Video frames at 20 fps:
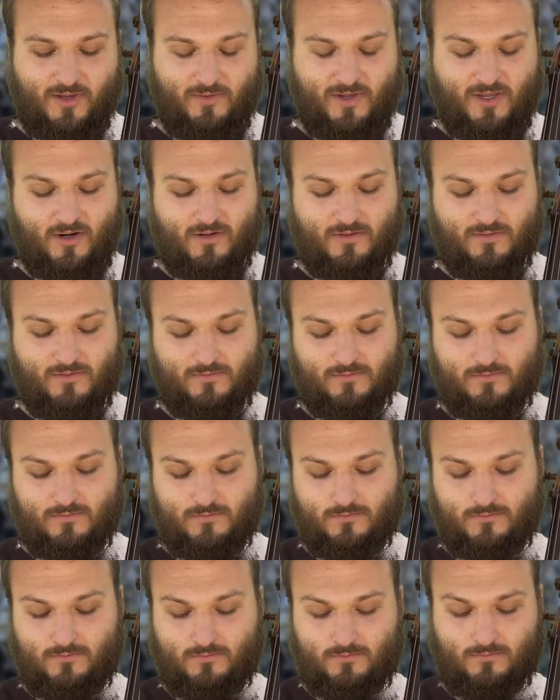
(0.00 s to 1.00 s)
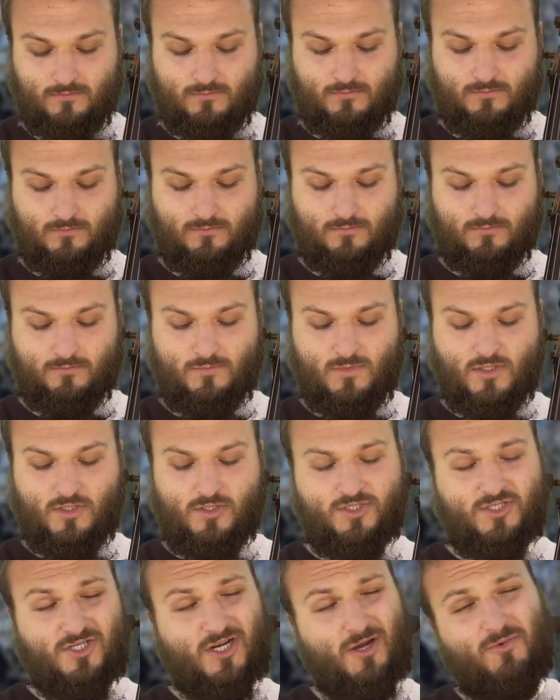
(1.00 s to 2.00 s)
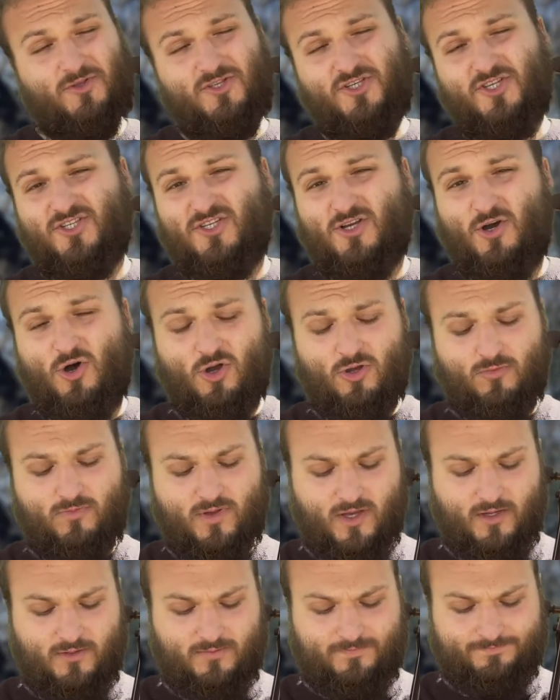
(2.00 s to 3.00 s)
Start with just a whole bow.